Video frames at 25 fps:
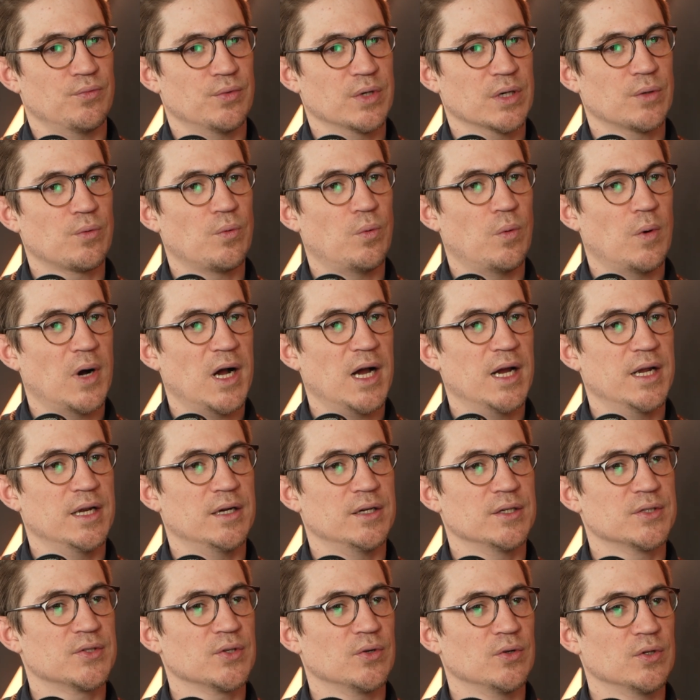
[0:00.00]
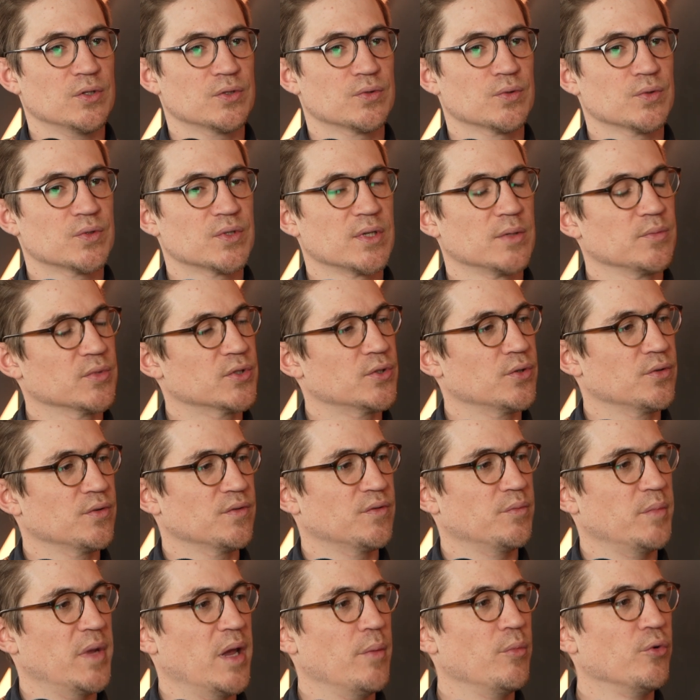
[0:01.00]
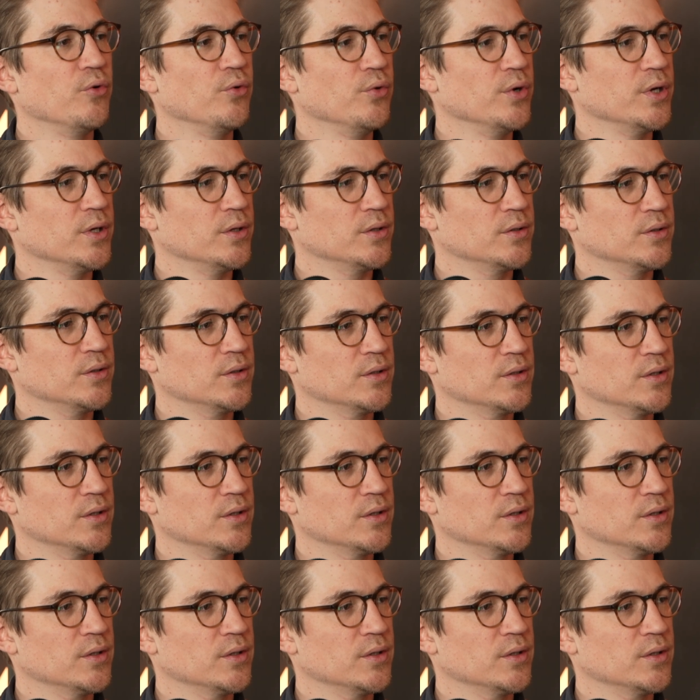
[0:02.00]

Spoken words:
requires also some sort of memory.